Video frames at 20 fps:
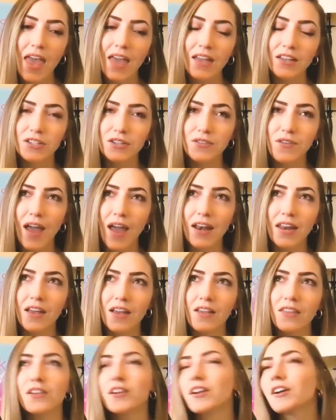Do you have any
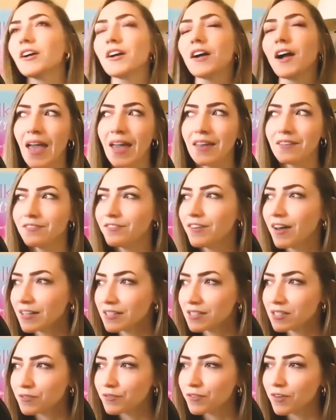other
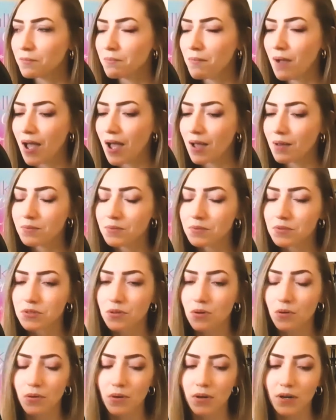advice for moms
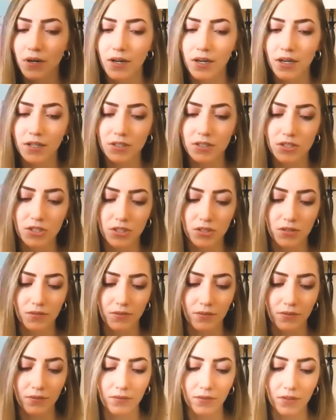or,
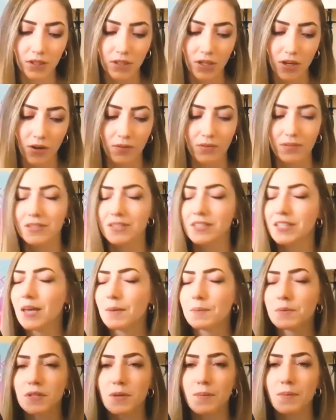
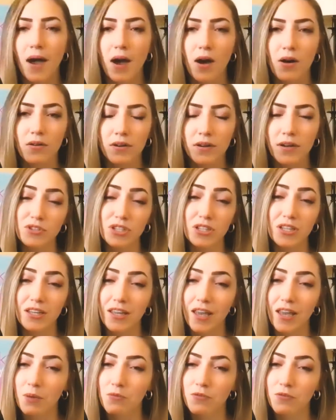tips about
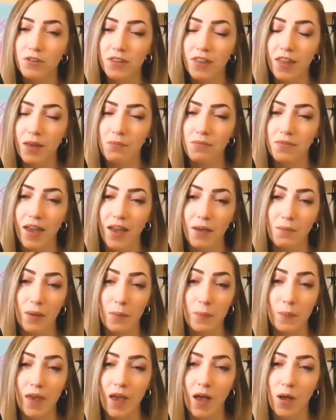GDM for them that
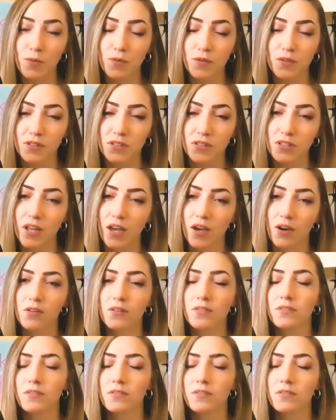might be helpful to know?